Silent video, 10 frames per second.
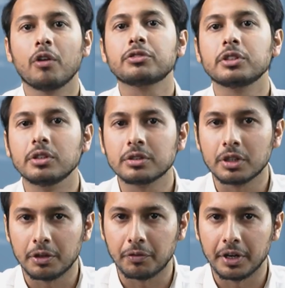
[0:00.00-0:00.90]
of share
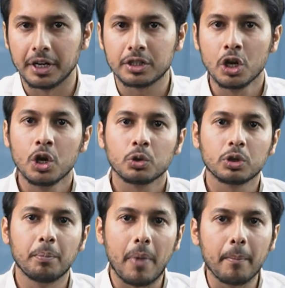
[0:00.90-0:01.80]
certificates to
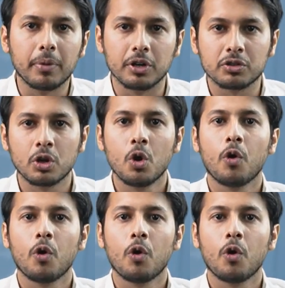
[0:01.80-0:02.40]
the members,